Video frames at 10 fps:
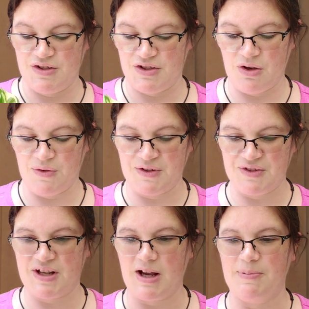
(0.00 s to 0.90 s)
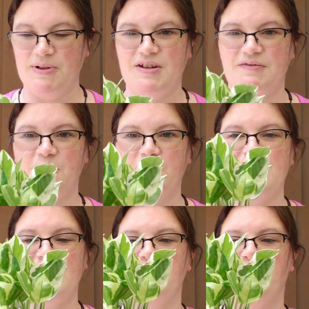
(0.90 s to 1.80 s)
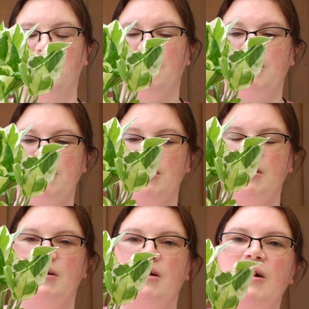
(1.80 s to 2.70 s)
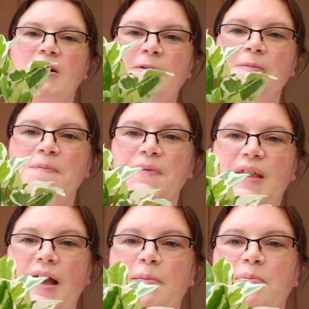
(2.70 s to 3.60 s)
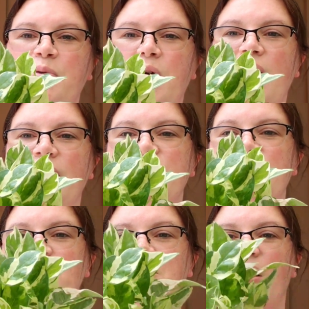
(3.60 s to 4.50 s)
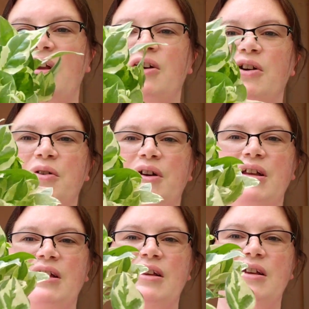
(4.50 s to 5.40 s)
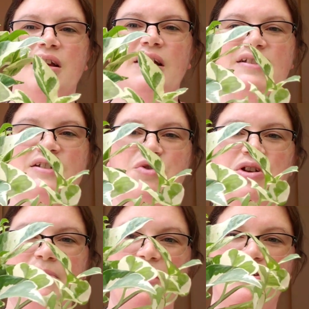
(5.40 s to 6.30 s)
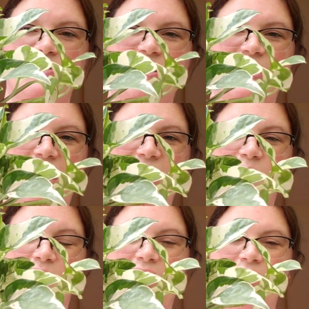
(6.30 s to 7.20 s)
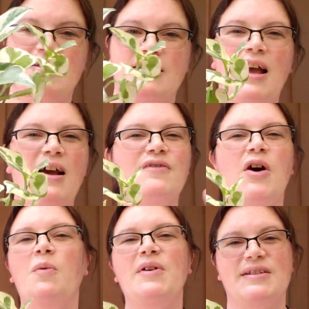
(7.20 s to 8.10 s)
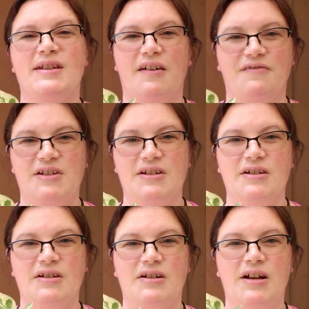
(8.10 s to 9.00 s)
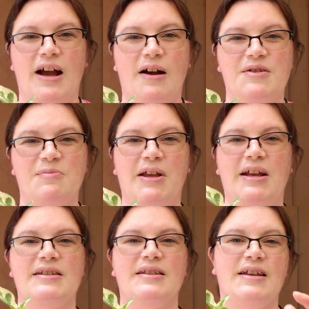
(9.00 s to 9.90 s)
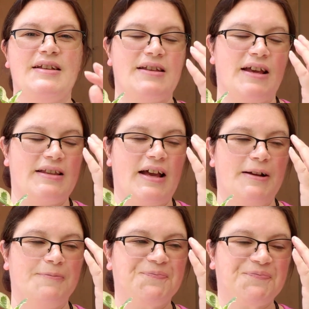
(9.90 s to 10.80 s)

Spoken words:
So there's a couple different ones in the world that prior to my current extreme interest again in plants, always loved house plants and things like that.